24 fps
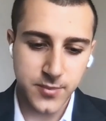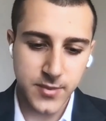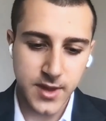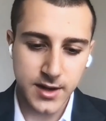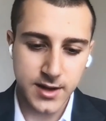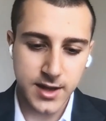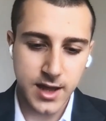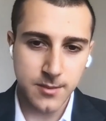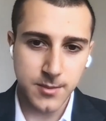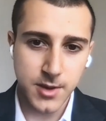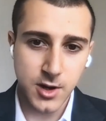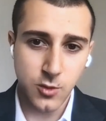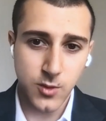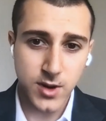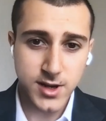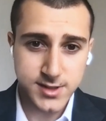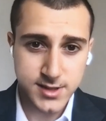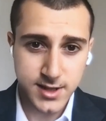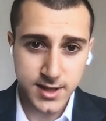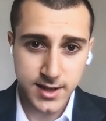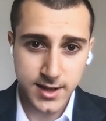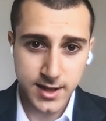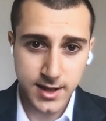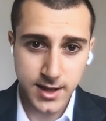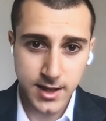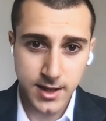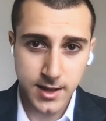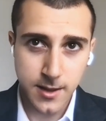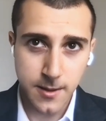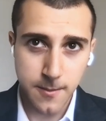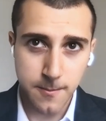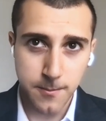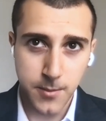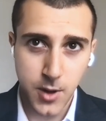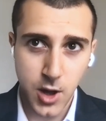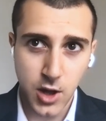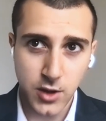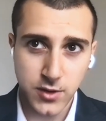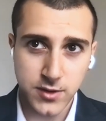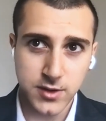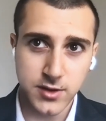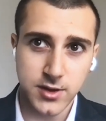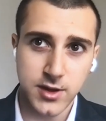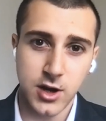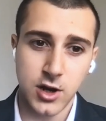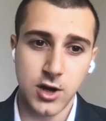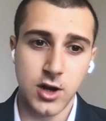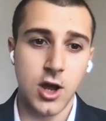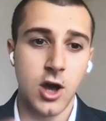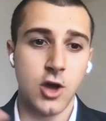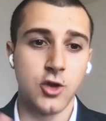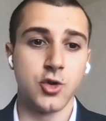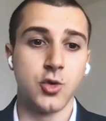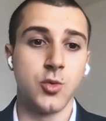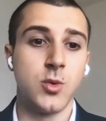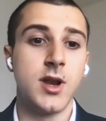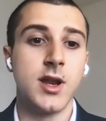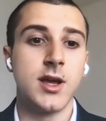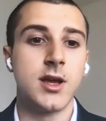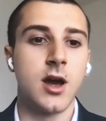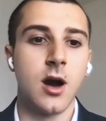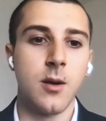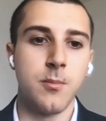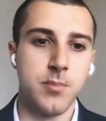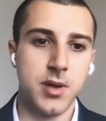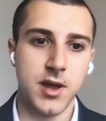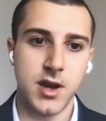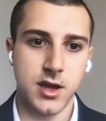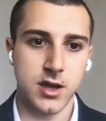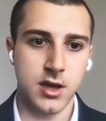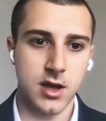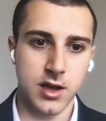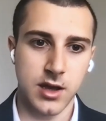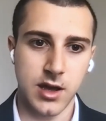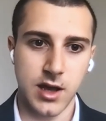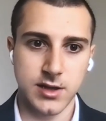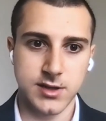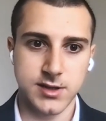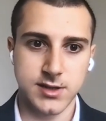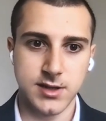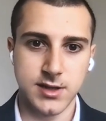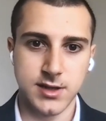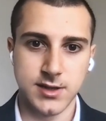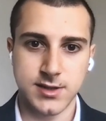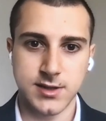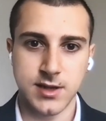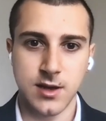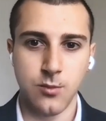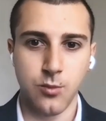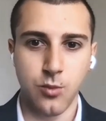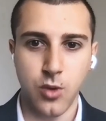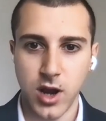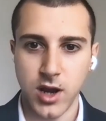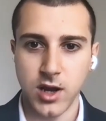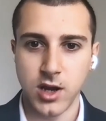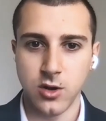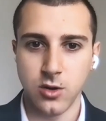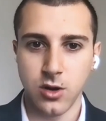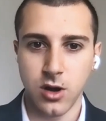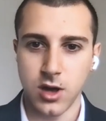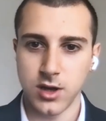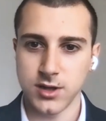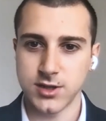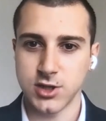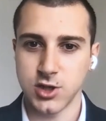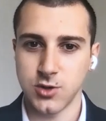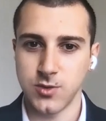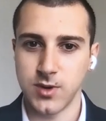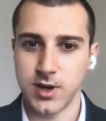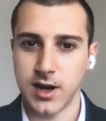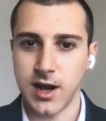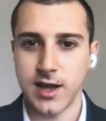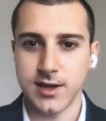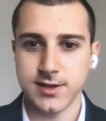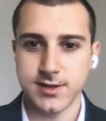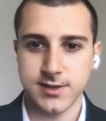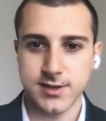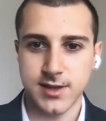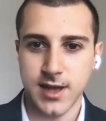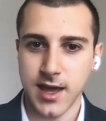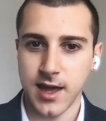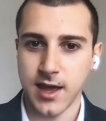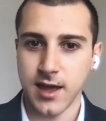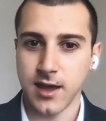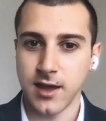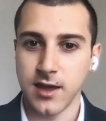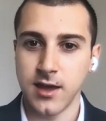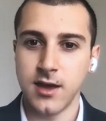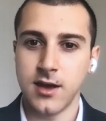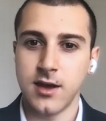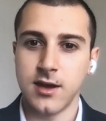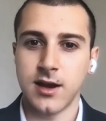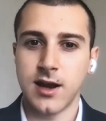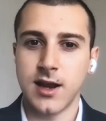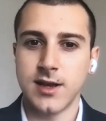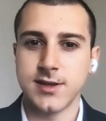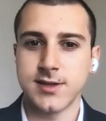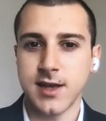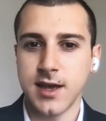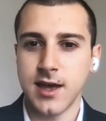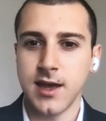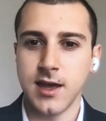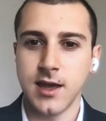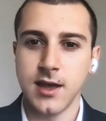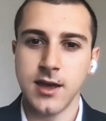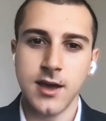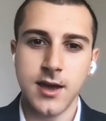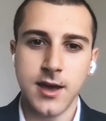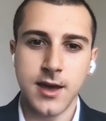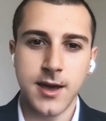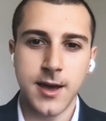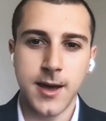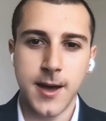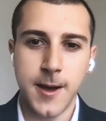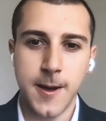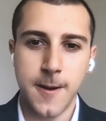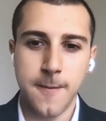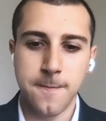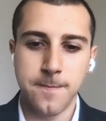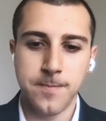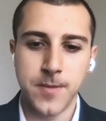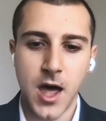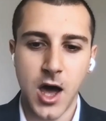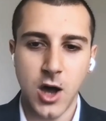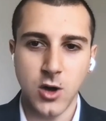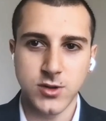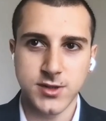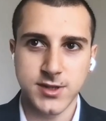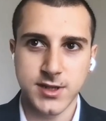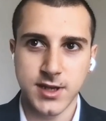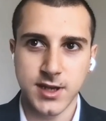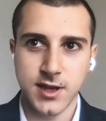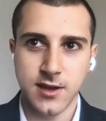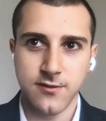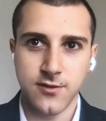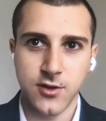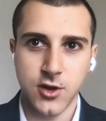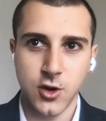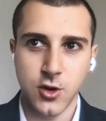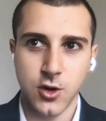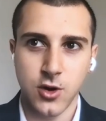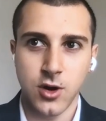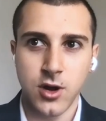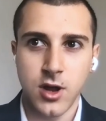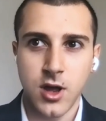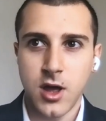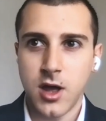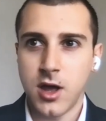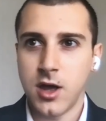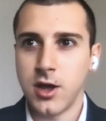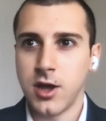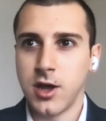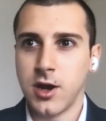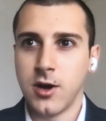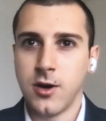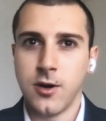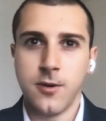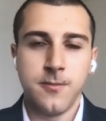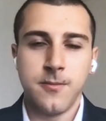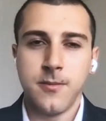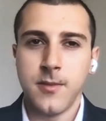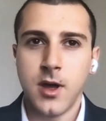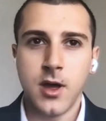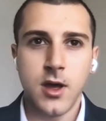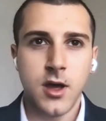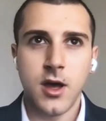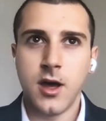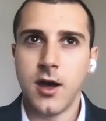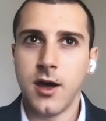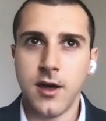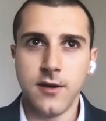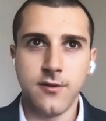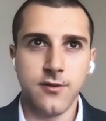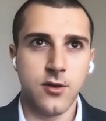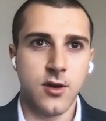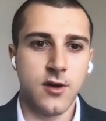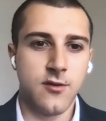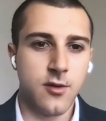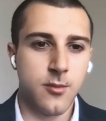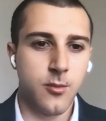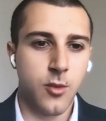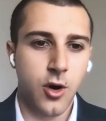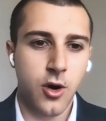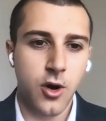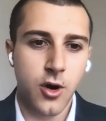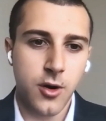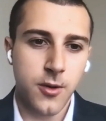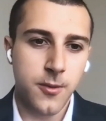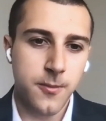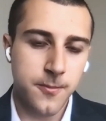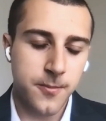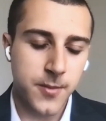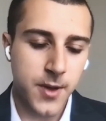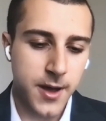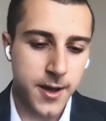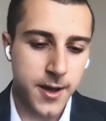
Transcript: That came in recently, but they're not really competing against this brand new luxury class A housing. If you're, you know, if you have a more